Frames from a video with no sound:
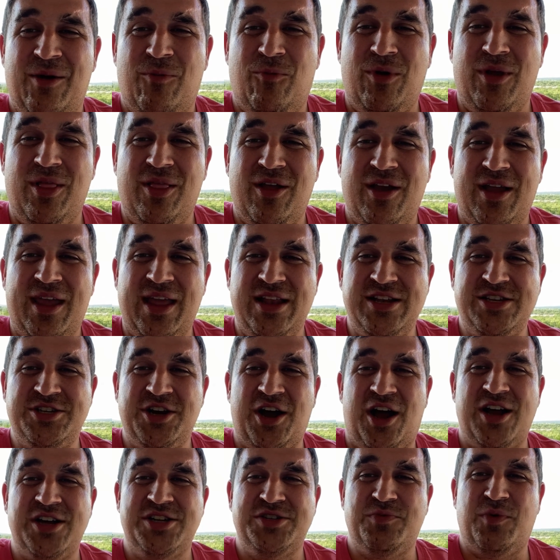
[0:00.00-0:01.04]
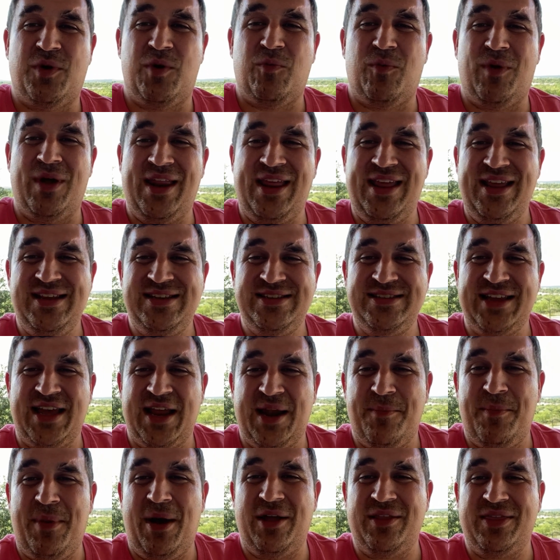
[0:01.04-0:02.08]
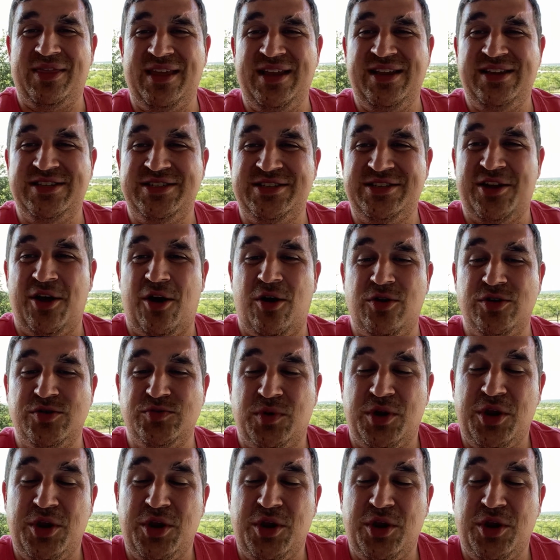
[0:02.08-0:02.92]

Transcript: We look at Joshua and what he said about these stones.